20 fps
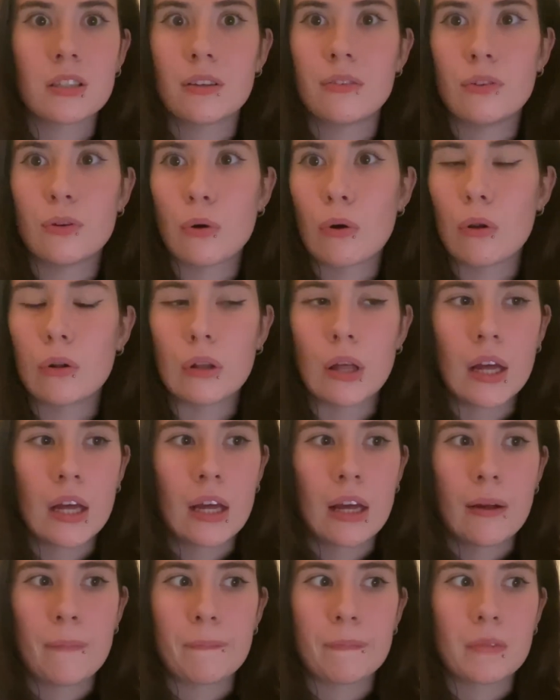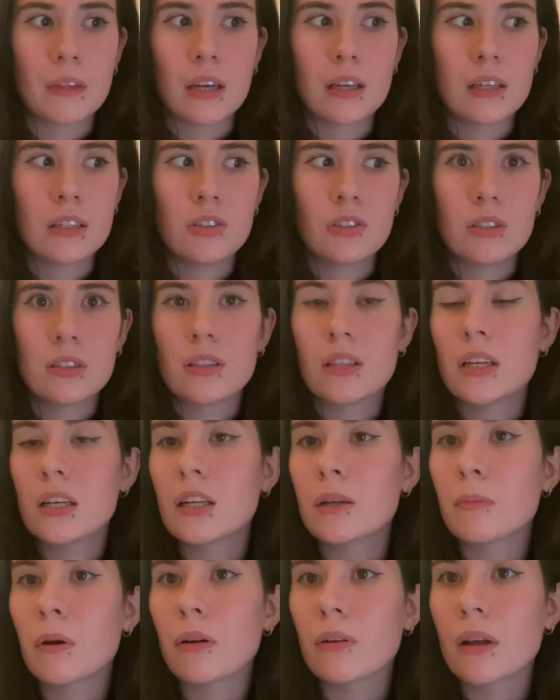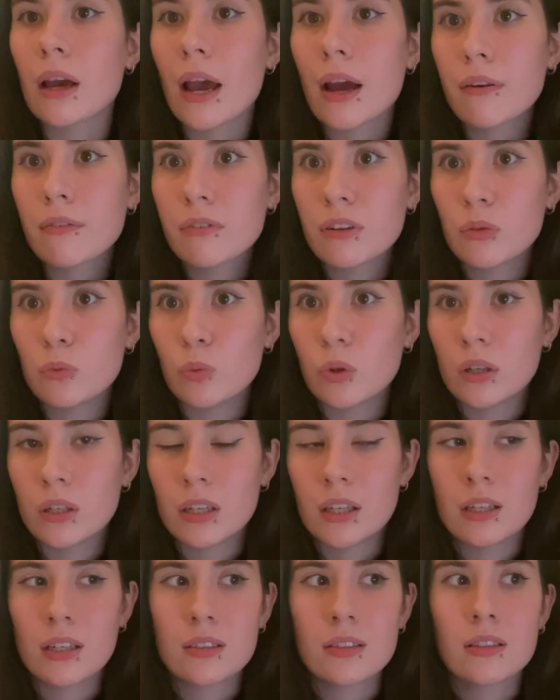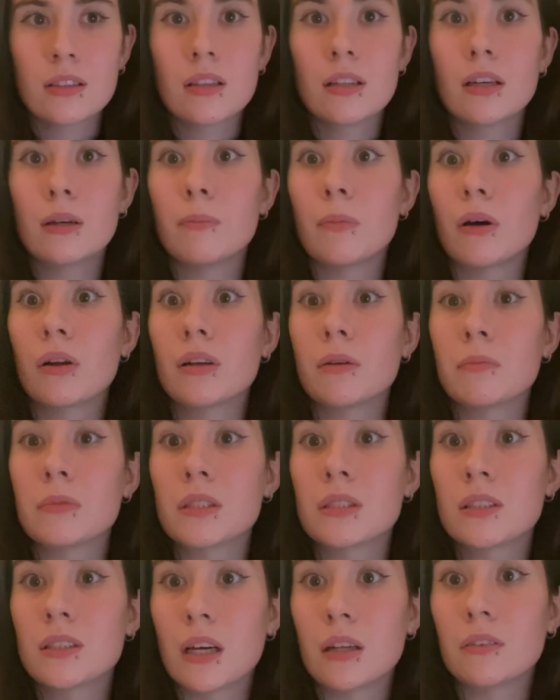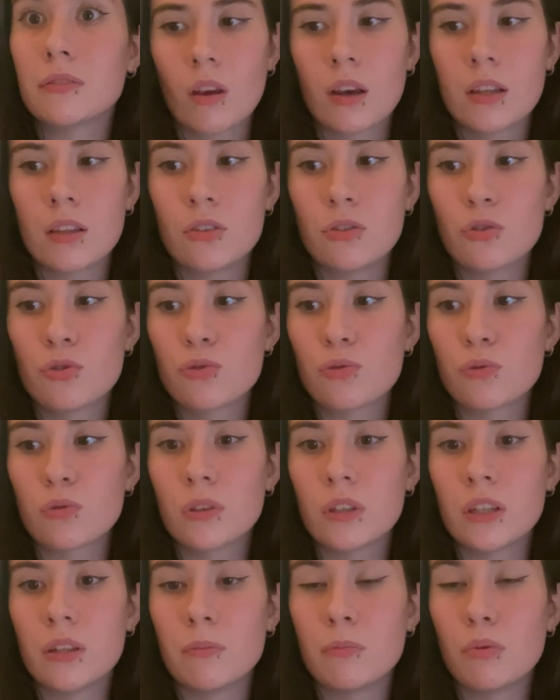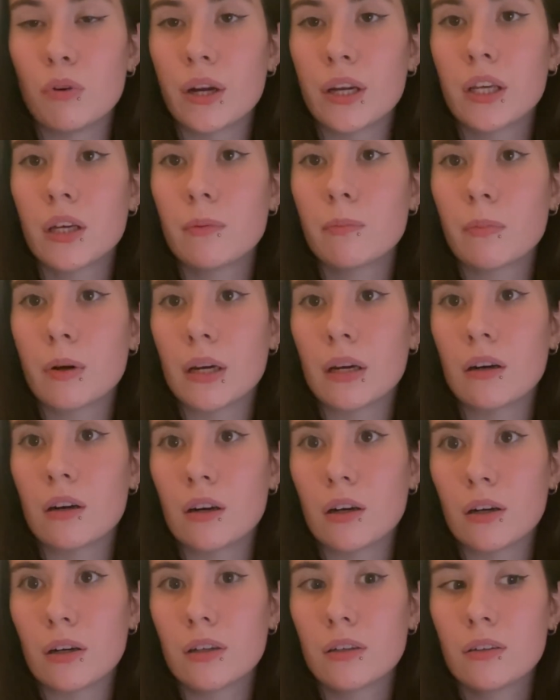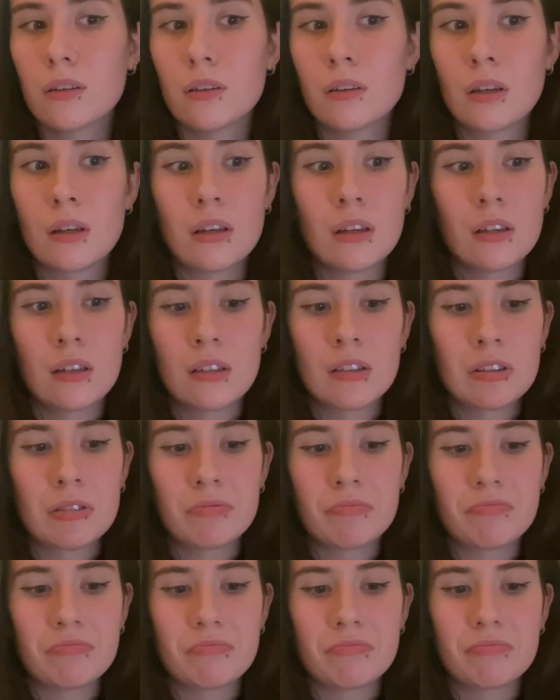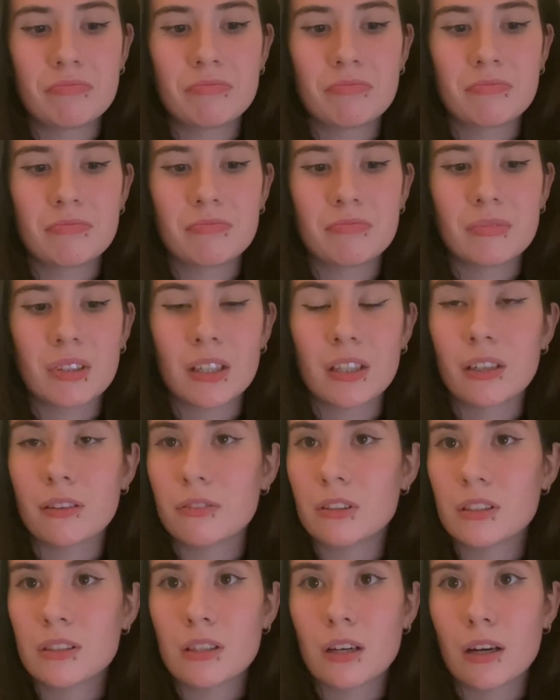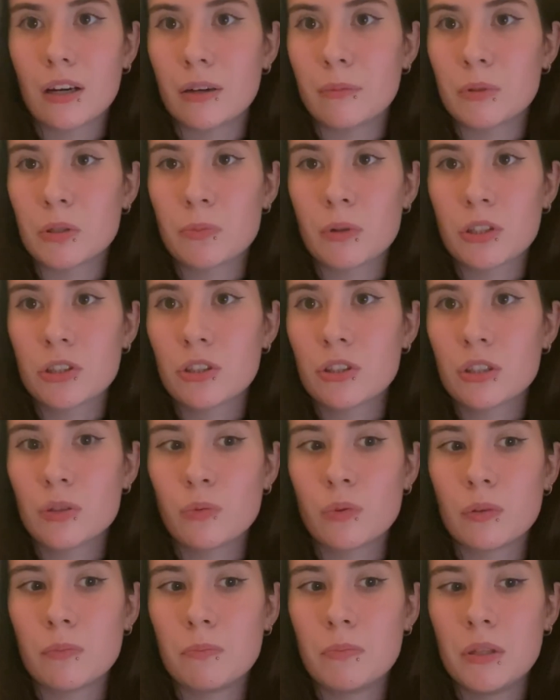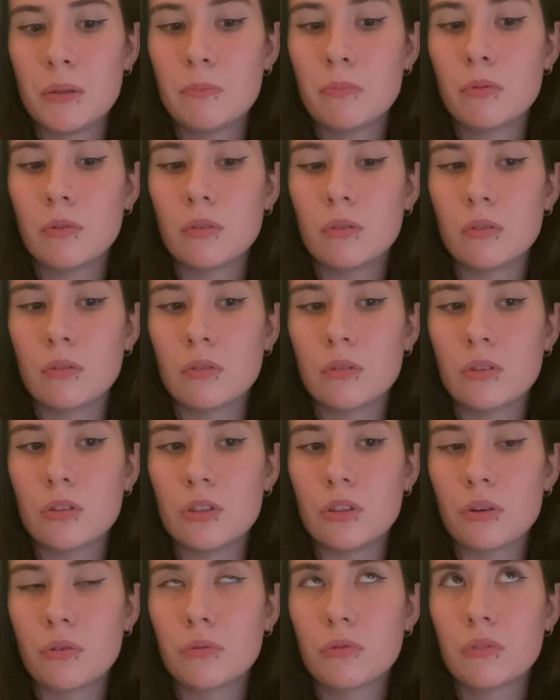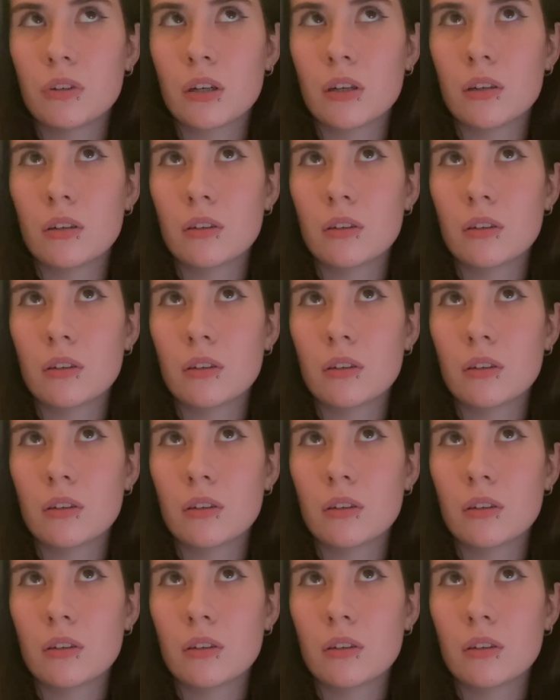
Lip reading: you all. He's just thinking about everyone, he doesn't think about himself. And it's truly breaking my heart, like every time, especially when people don't